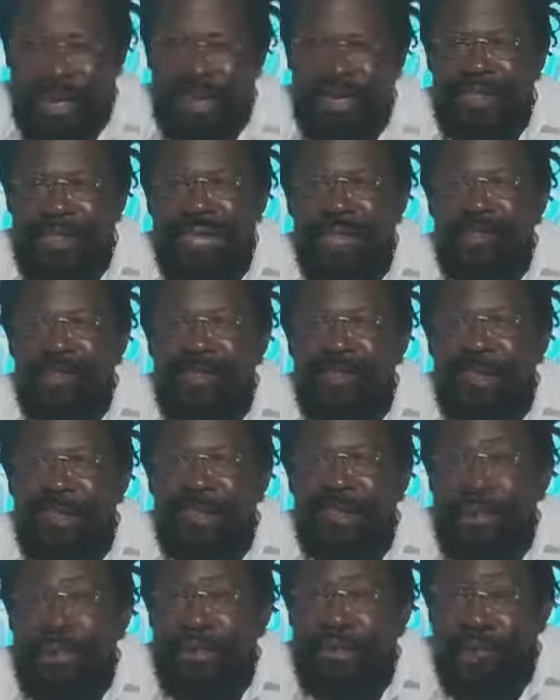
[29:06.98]
it came to the
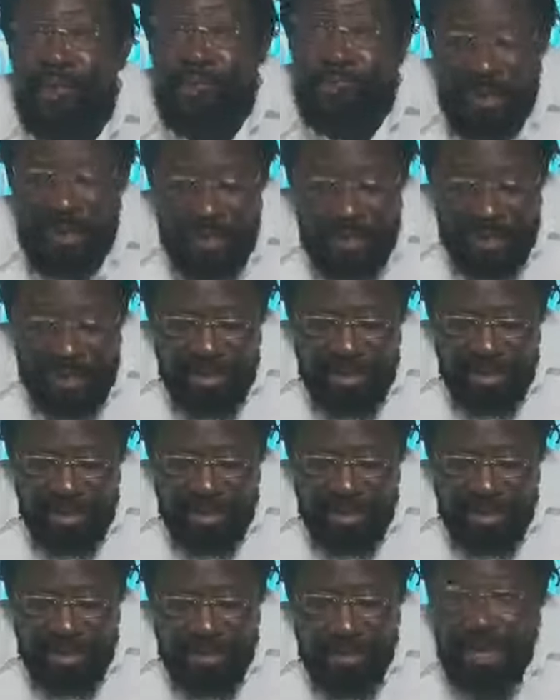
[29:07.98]
point of
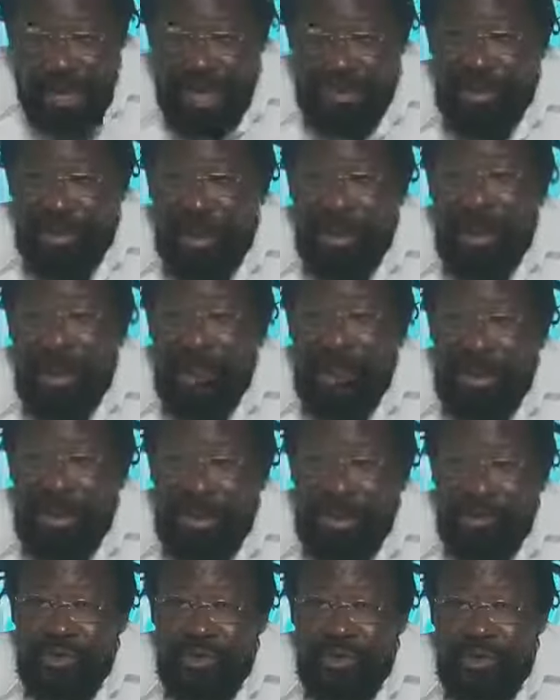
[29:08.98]
the military coming
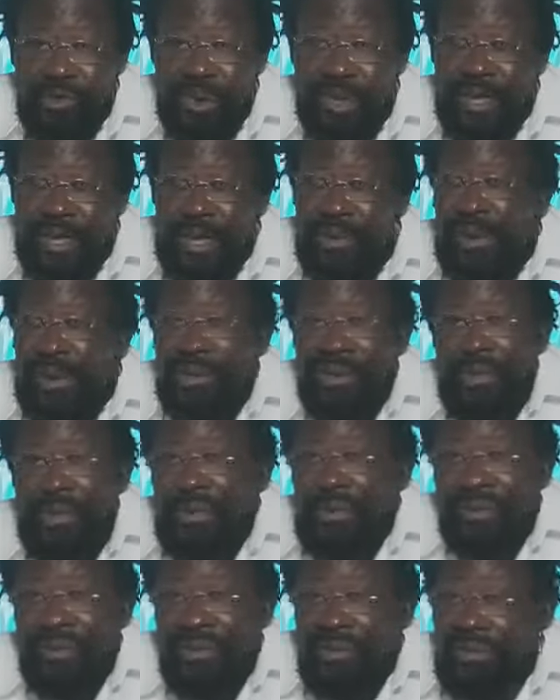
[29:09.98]
into play, it was
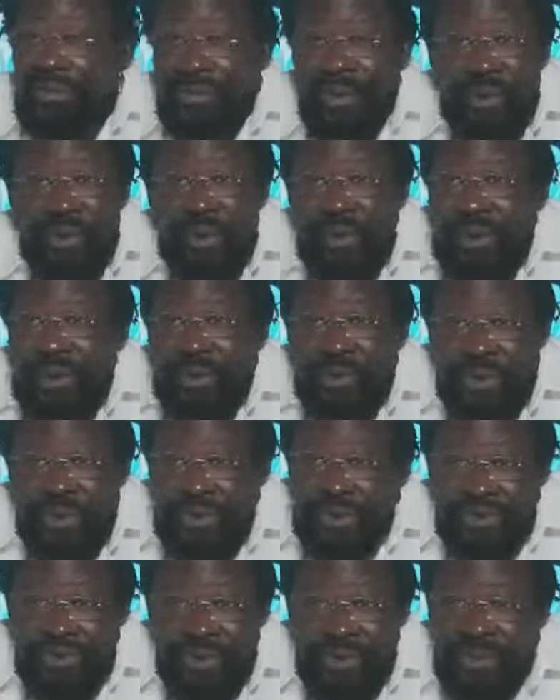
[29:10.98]
always going to become a
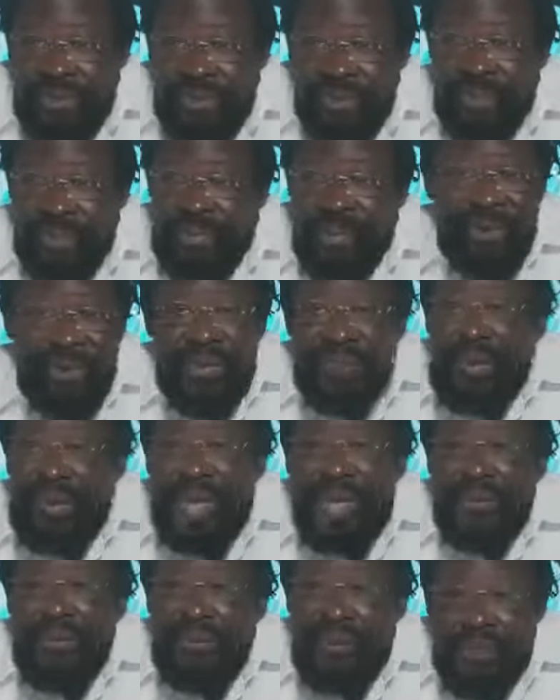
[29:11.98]
unitary system. It was
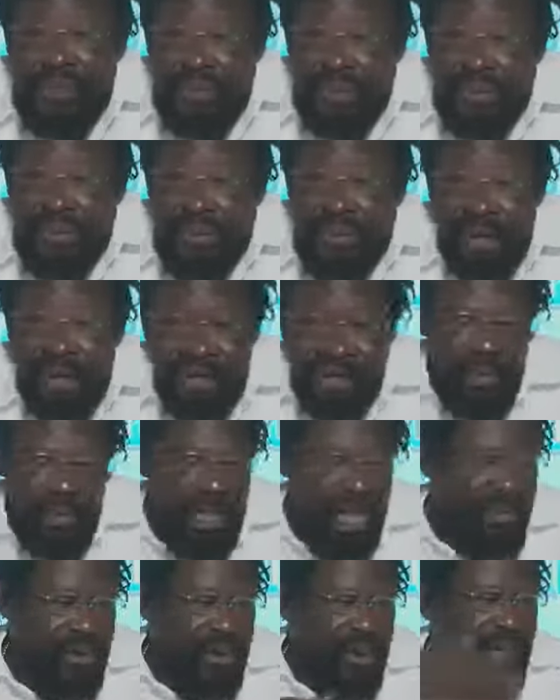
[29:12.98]
inevitable. You cannot